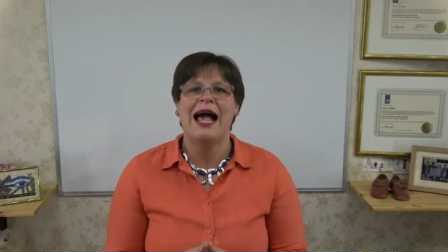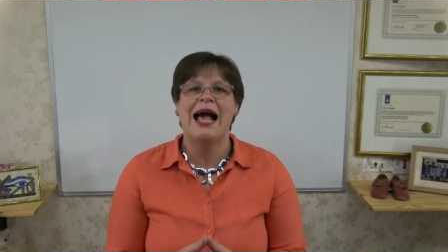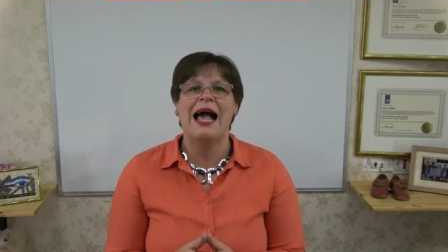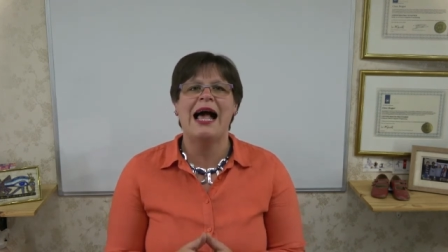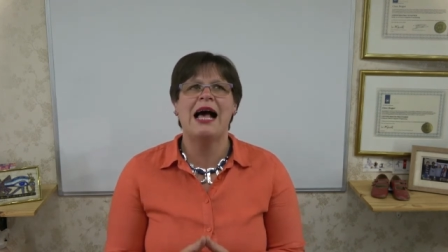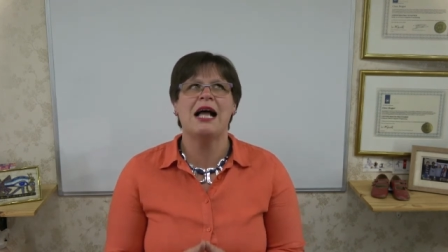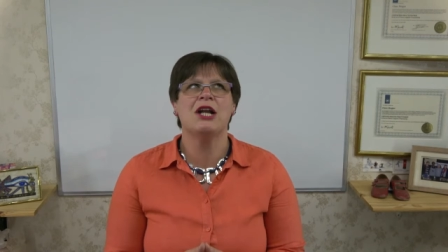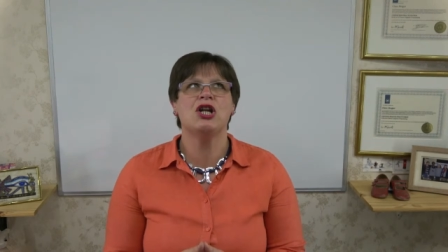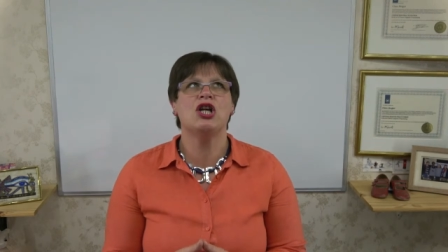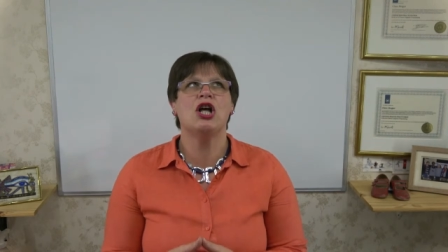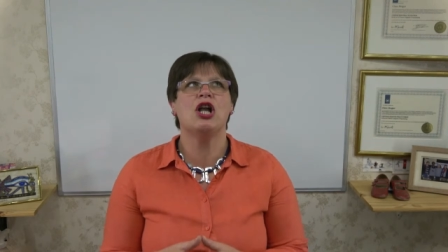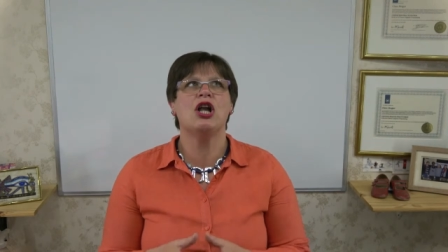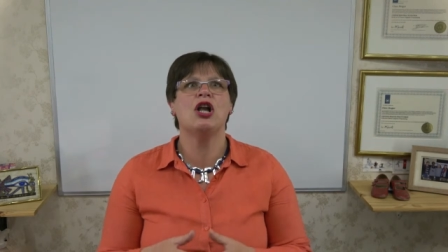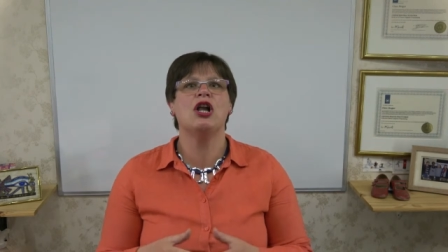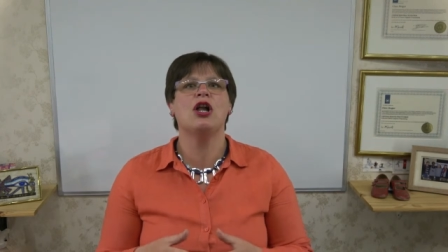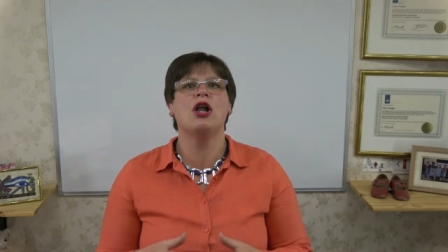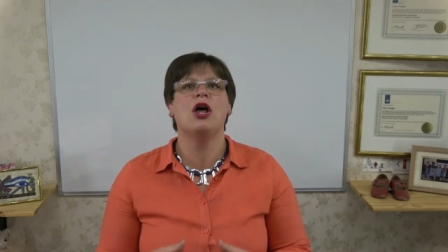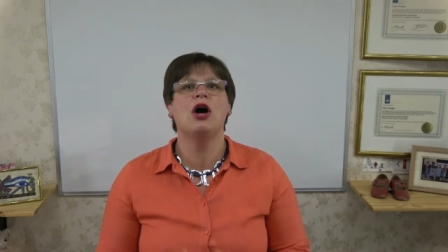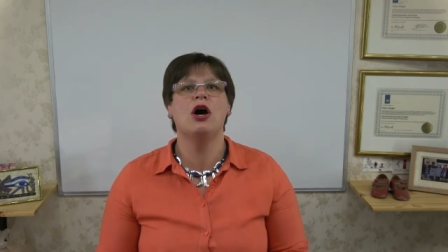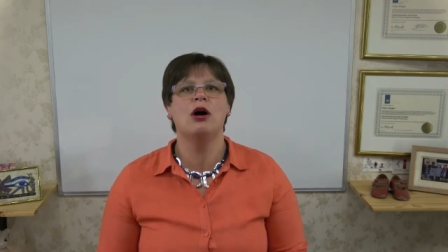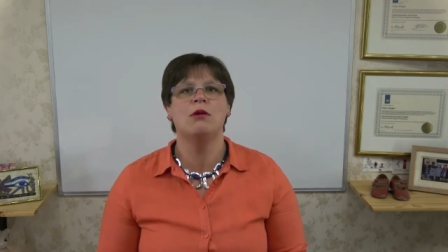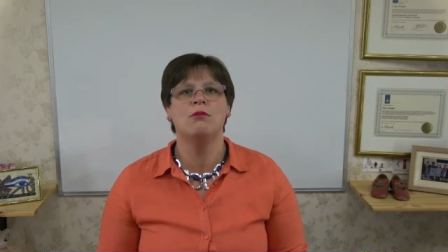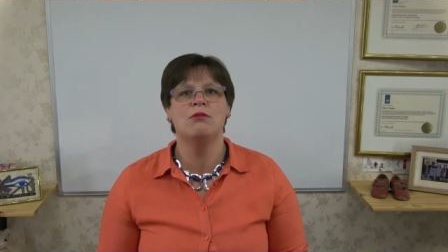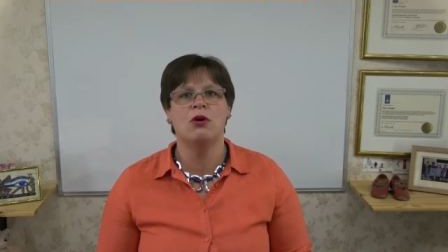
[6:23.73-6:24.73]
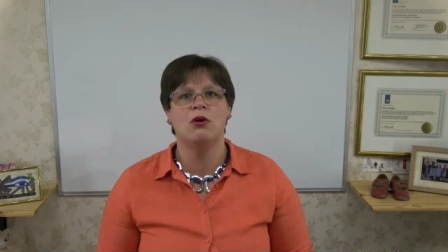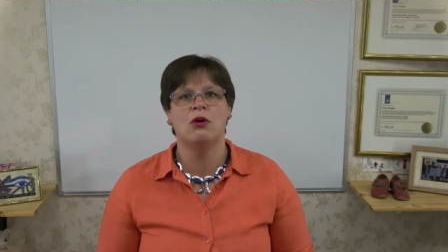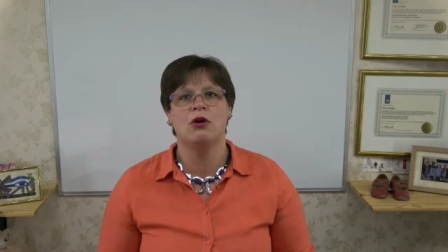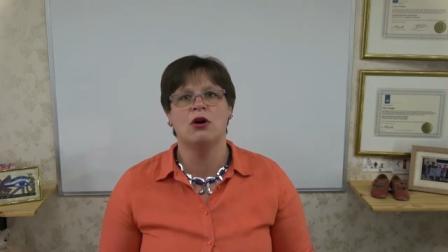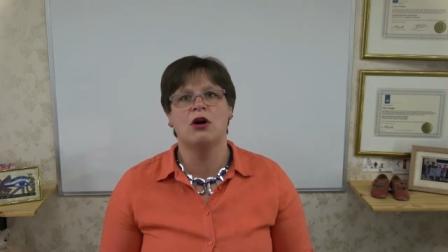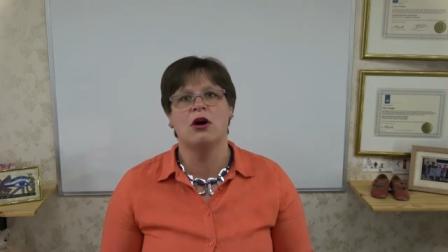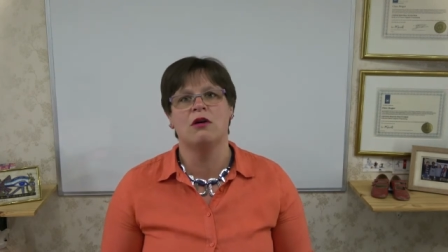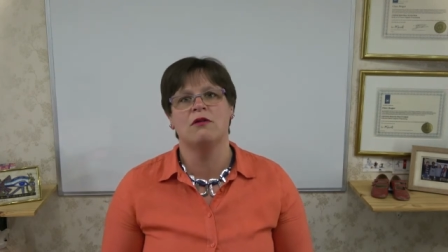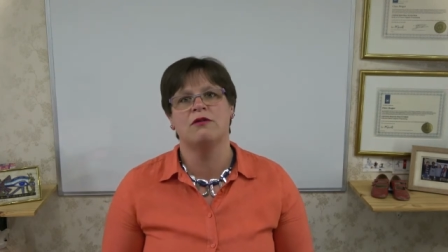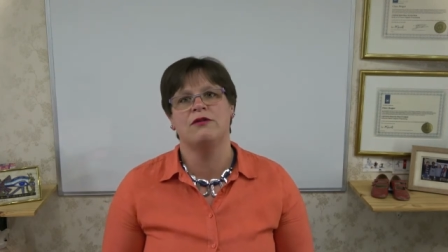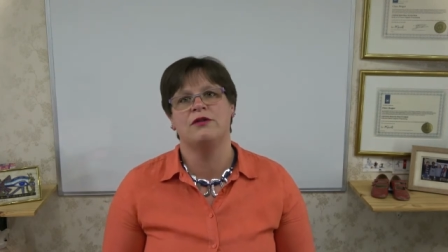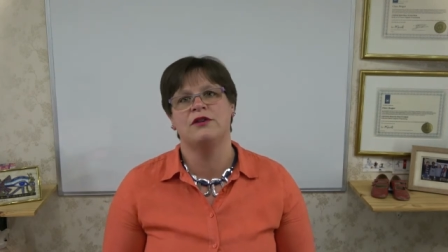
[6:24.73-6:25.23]
and a lot more
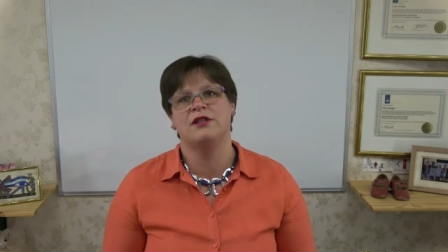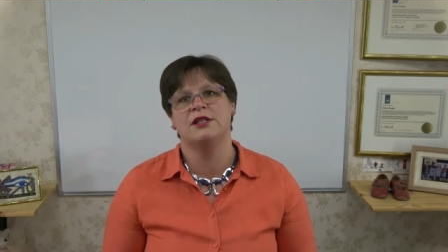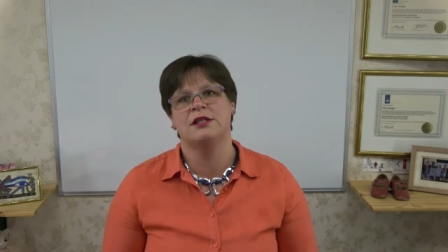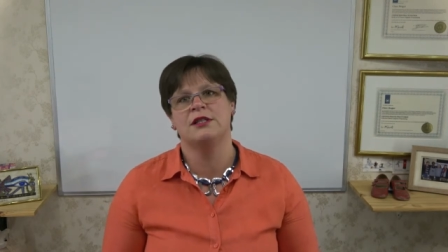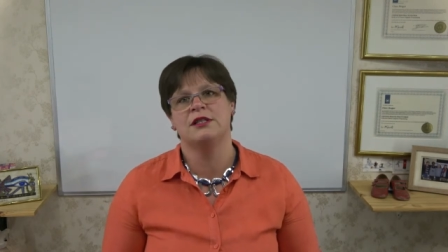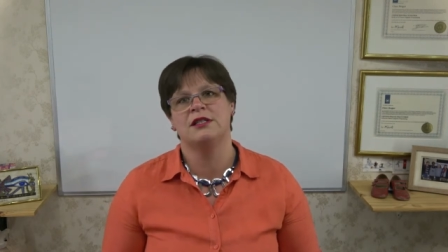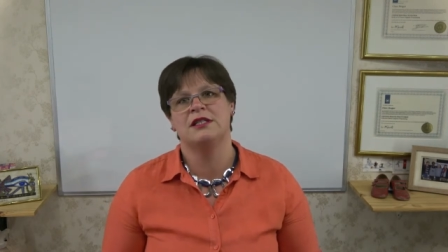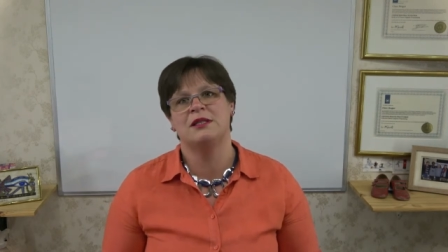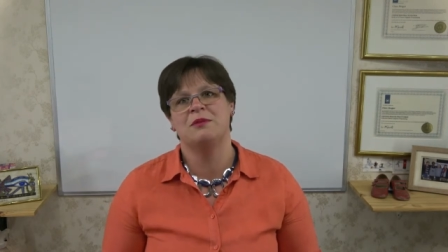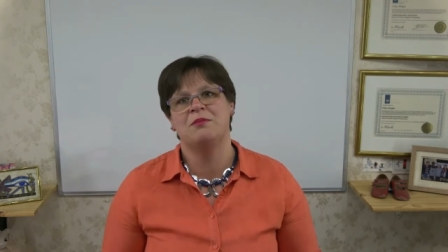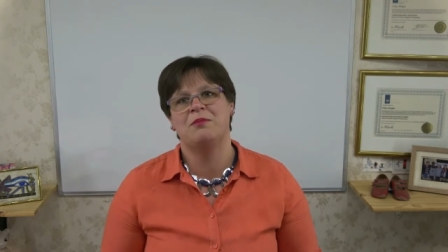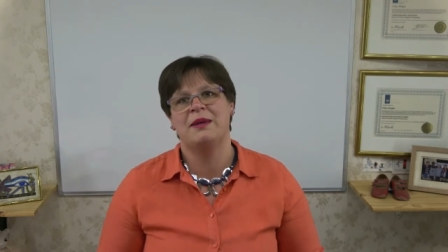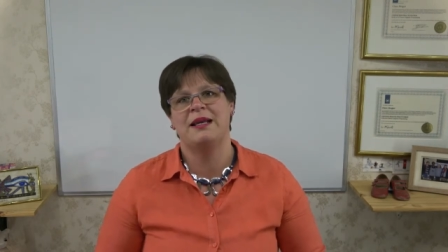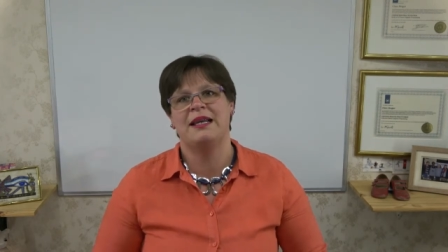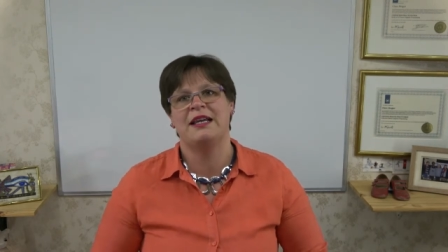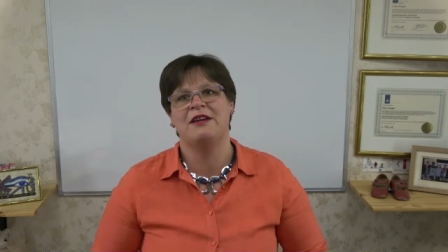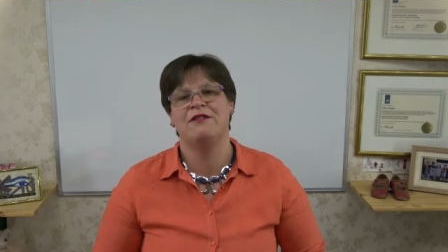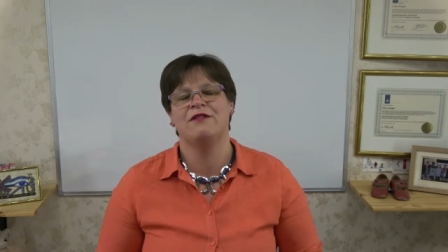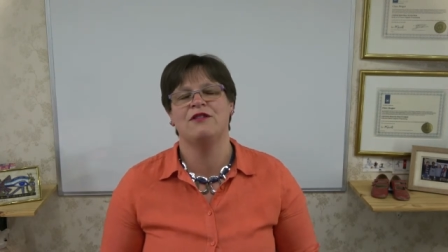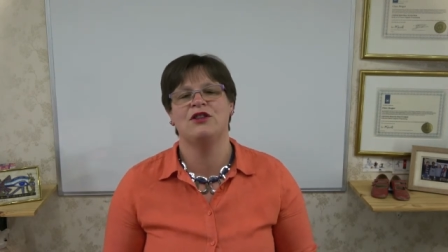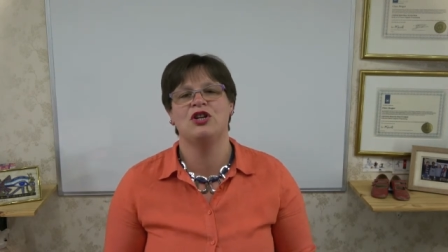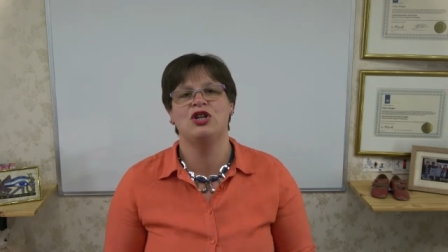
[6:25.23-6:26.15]
confidence and belief